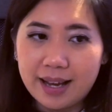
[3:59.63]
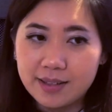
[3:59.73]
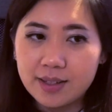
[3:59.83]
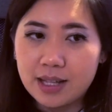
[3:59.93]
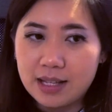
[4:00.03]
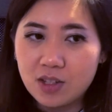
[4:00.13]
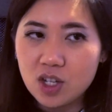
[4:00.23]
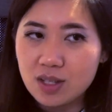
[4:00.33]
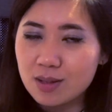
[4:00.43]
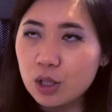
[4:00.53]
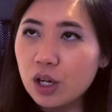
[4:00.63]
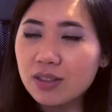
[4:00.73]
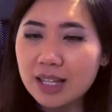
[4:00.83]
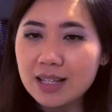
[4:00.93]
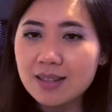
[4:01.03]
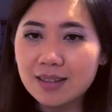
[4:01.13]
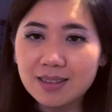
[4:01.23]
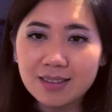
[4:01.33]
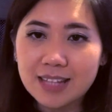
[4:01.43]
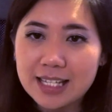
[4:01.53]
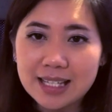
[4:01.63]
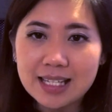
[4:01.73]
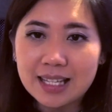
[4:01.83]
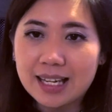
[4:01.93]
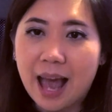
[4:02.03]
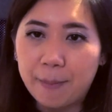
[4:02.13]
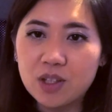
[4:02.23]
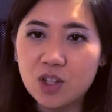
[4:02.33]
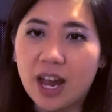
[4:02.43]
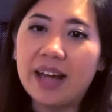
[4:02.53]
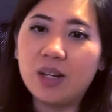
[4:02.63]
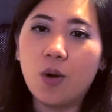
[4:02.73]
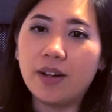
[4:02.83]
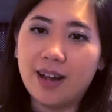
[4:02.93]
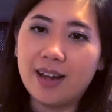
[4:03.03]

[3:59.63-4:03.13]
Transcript: It's just, these things can happen to anyone,